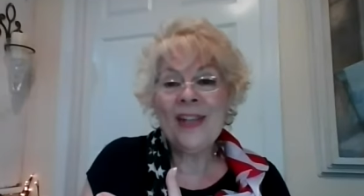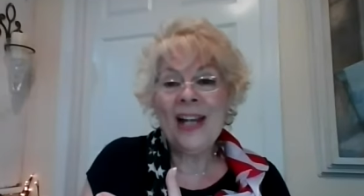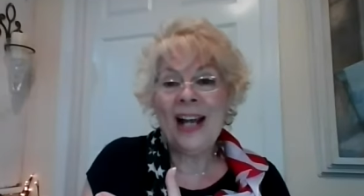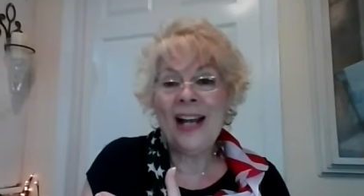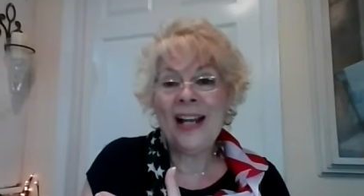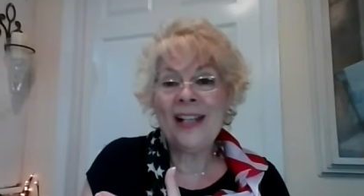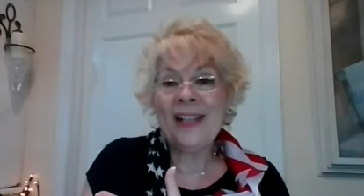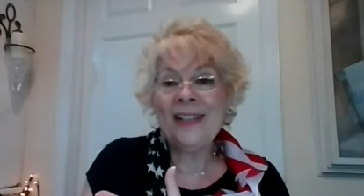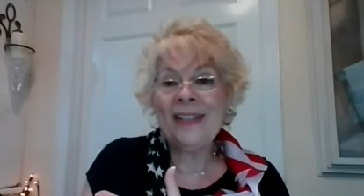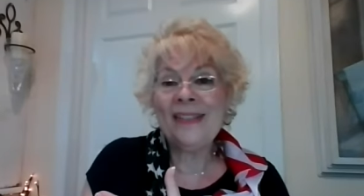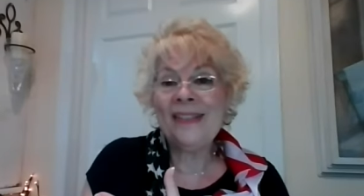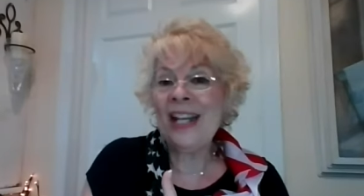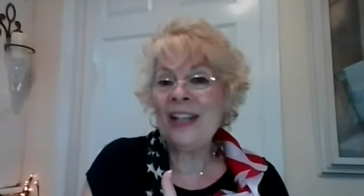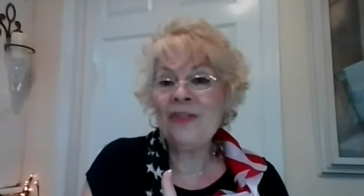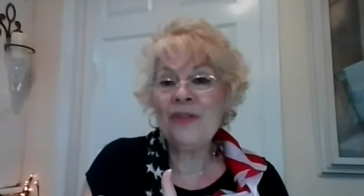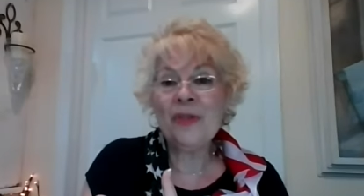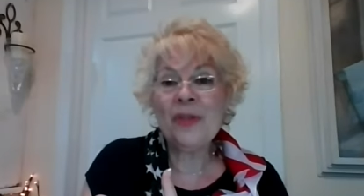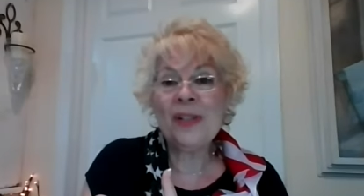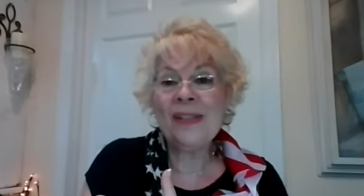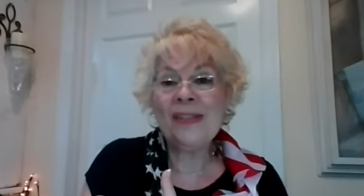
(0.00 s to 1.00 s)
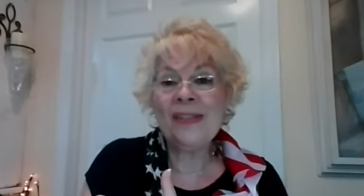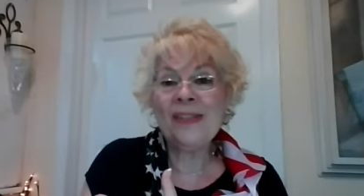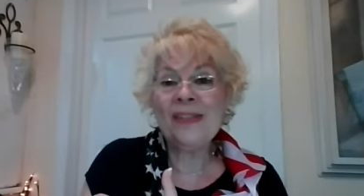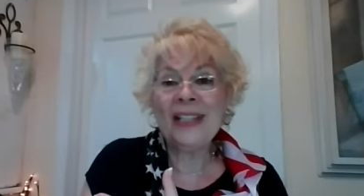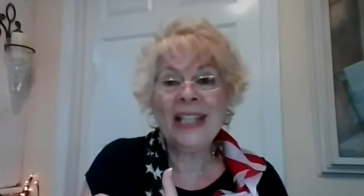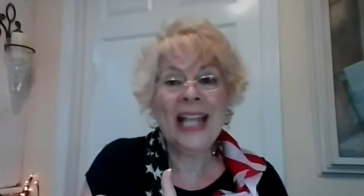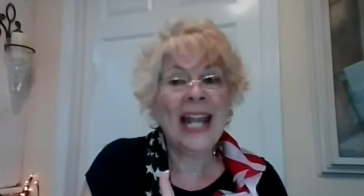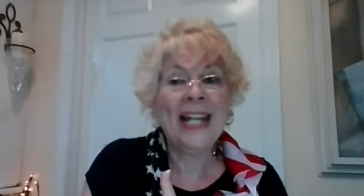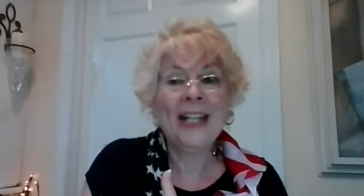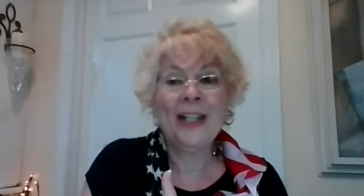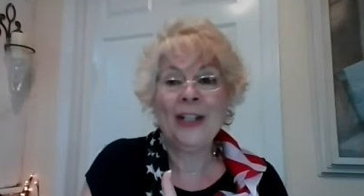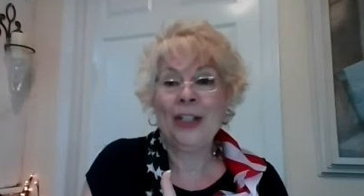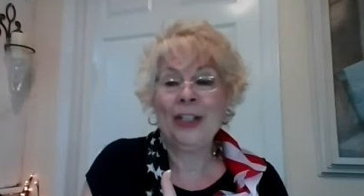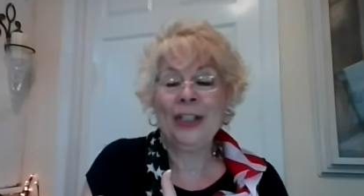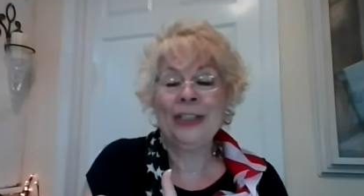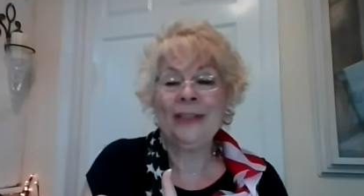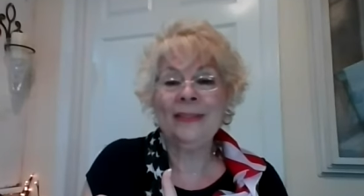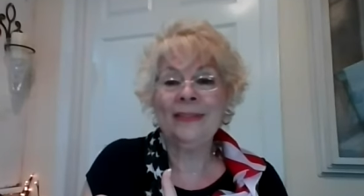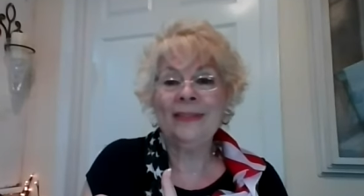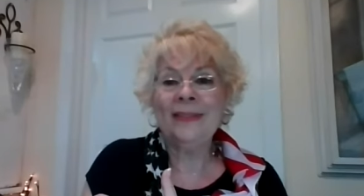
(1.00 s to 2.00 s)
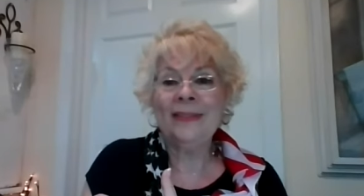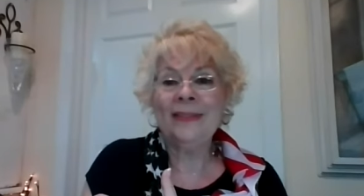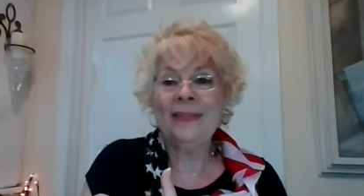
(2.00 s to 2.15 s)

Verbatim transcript: uh, centuries later.